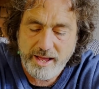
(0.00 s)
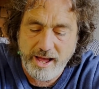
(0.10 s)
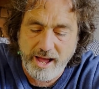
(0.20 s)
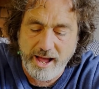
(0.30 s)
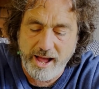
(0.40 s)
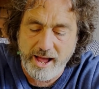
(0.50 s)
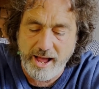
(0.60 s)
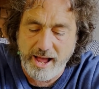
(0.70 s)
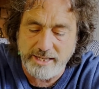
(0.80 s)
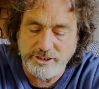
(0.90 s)

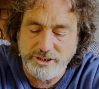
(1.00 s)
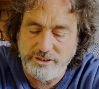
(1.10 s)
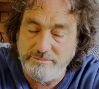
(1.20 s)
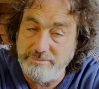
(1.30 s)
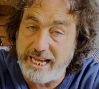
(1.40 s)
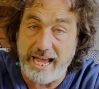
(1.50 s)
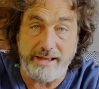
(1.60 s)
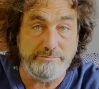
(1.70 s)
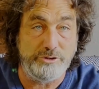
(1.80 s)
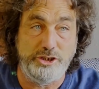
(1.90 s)
Uh, and
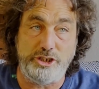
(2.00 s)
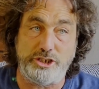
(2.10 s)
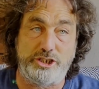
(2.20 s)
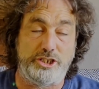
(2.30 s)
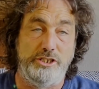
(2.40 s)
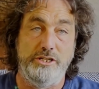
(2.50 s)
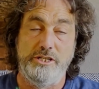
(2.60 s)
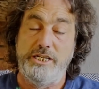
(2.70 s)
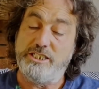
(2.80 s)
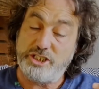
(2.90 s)
yeah, just
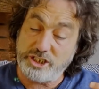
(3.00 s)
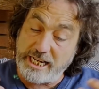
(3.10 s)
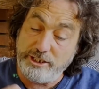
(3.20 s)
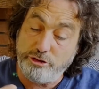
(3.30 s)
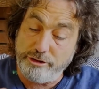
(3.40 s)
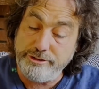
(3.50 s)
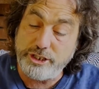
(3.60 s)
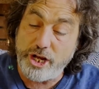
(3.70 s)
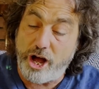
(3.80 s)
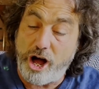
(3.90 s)
stay true
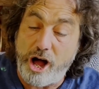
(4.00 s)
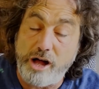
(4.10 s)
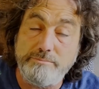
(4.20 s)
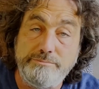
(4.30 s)
to your heart.